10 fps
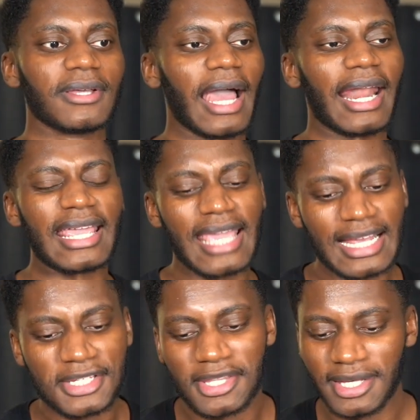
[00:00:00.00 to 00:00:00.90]
And I
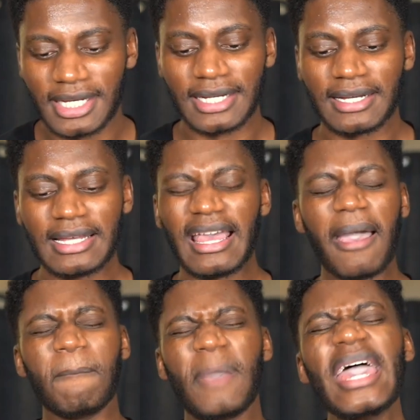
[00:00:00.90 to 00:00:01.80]
guess the
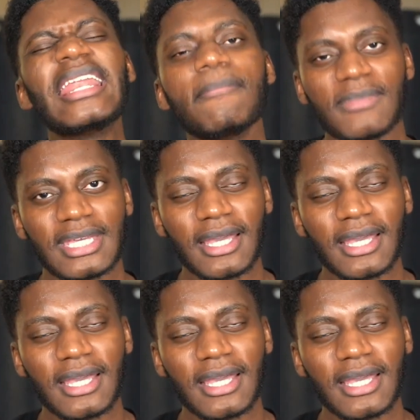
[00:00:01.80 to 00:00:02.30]
epitome